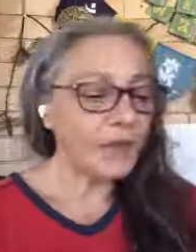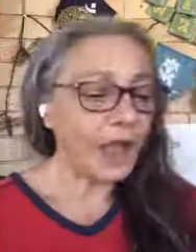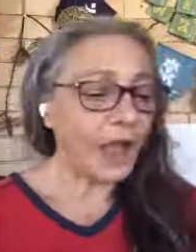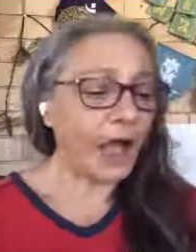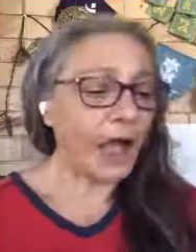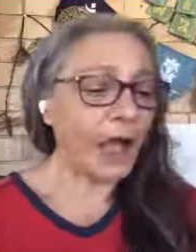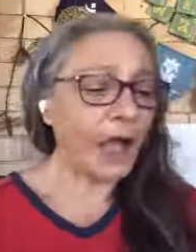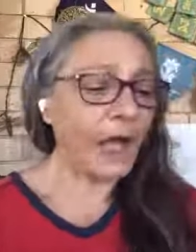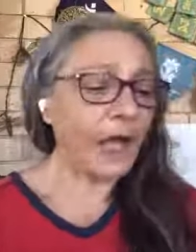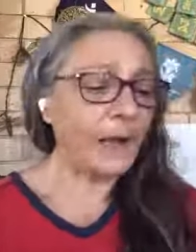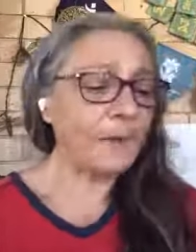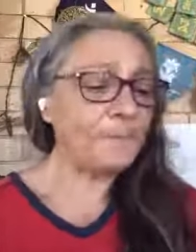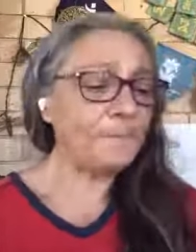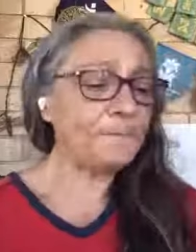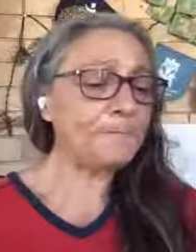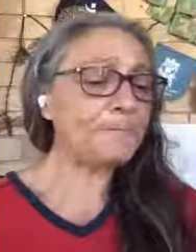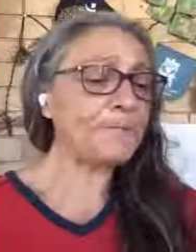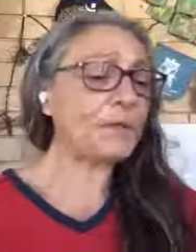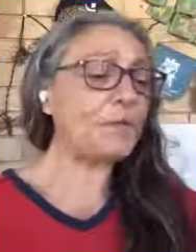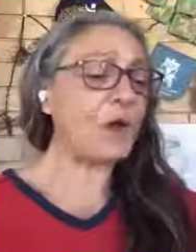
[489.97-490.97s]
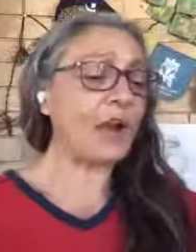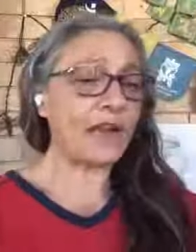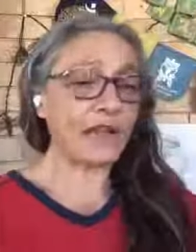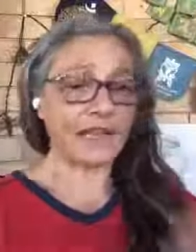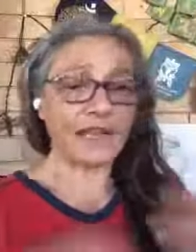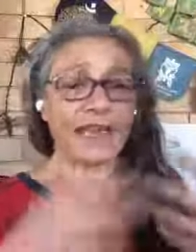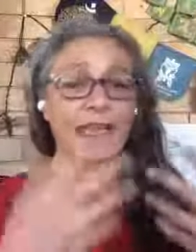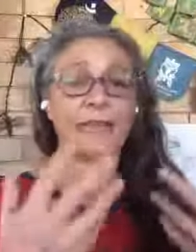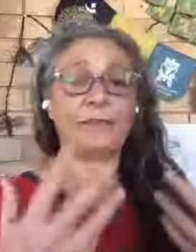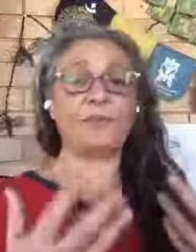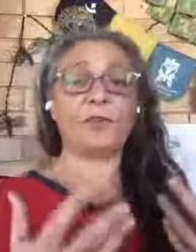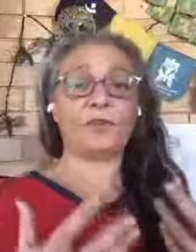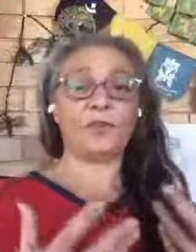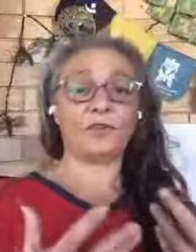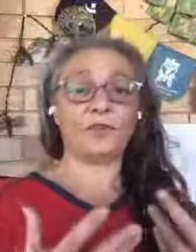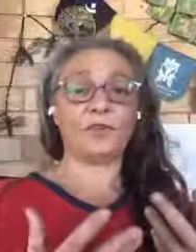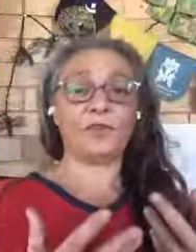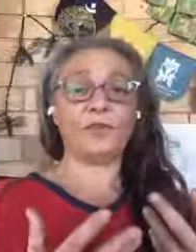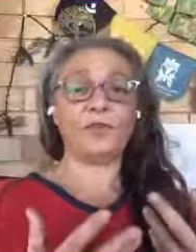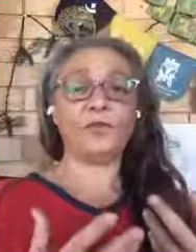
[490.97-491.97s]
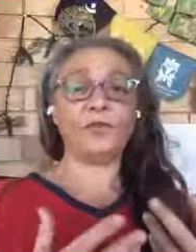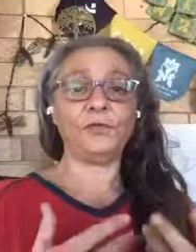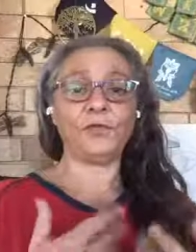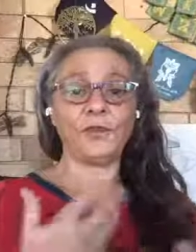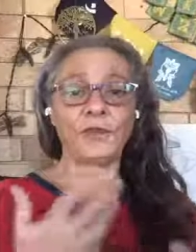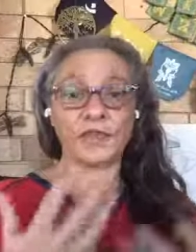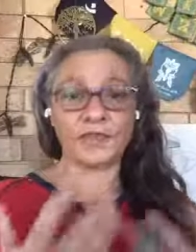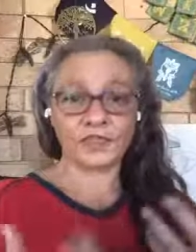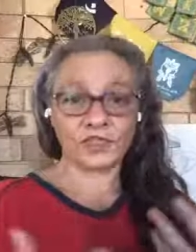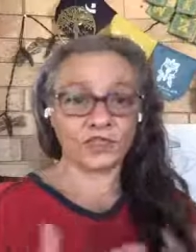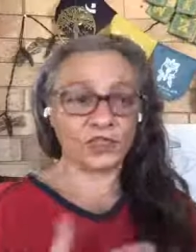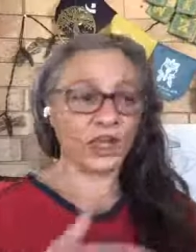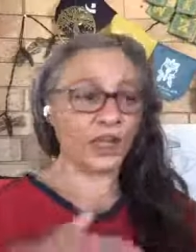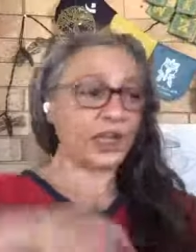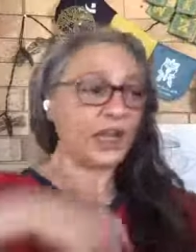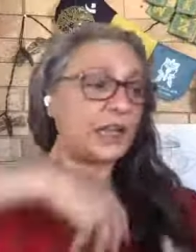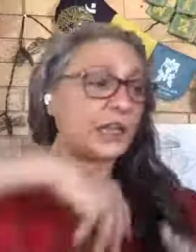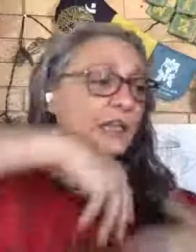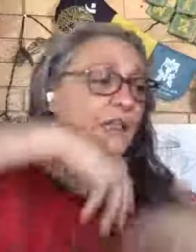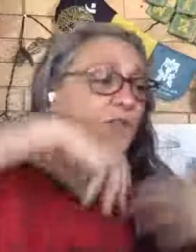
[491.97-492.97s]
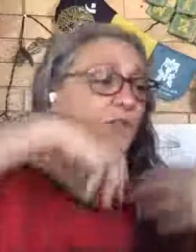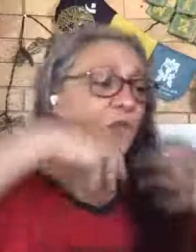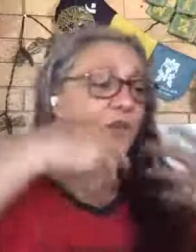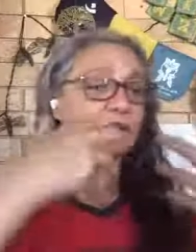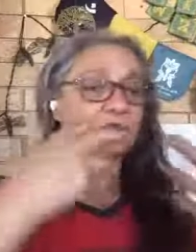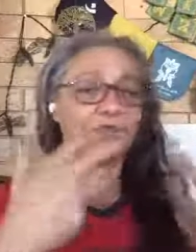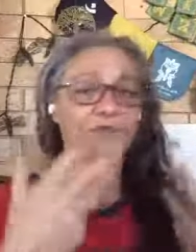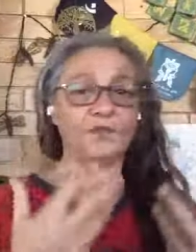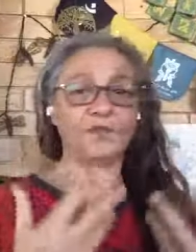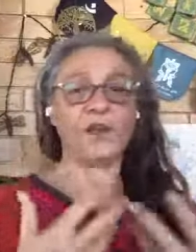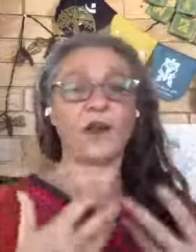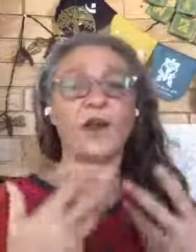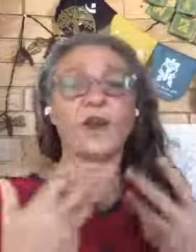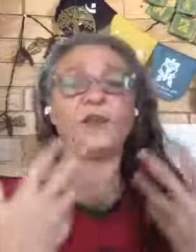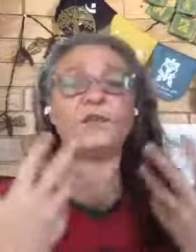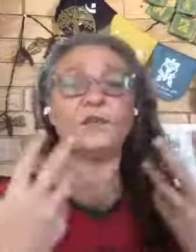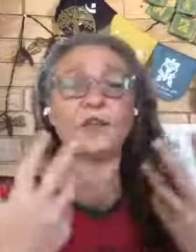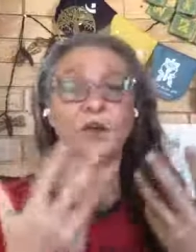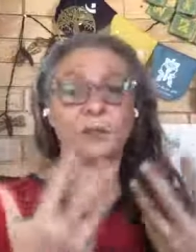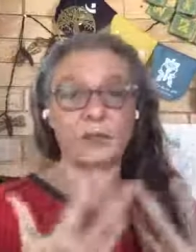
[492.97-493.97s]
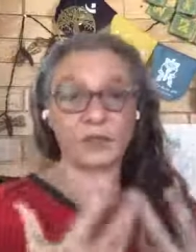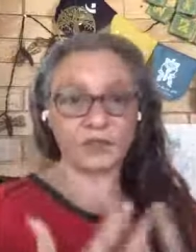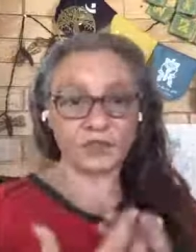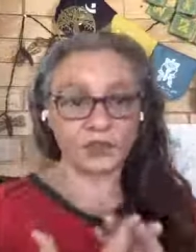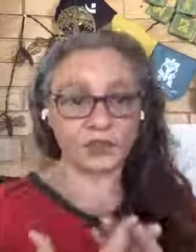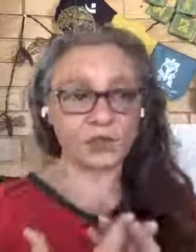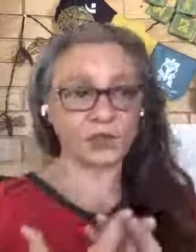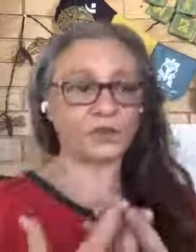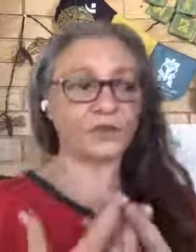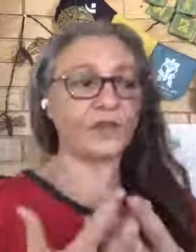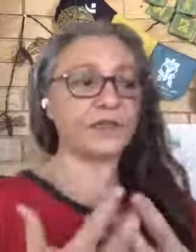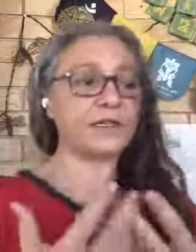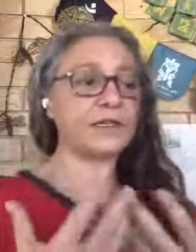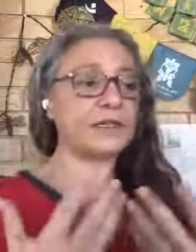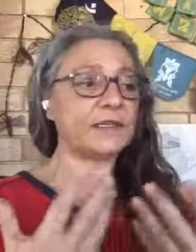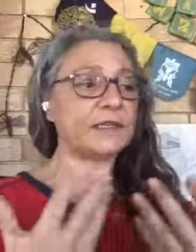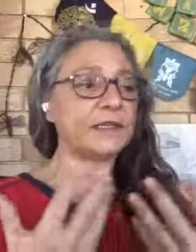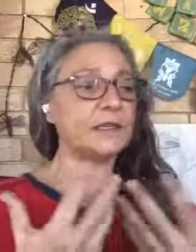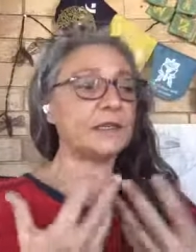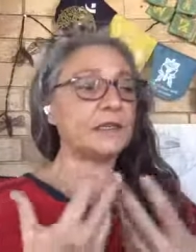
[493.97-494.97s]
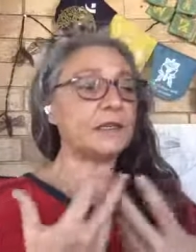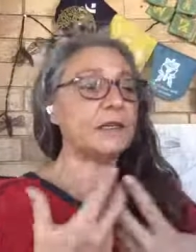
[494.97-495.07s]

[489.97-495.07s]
um, when it came through for the exchange what's involved it'll be two of us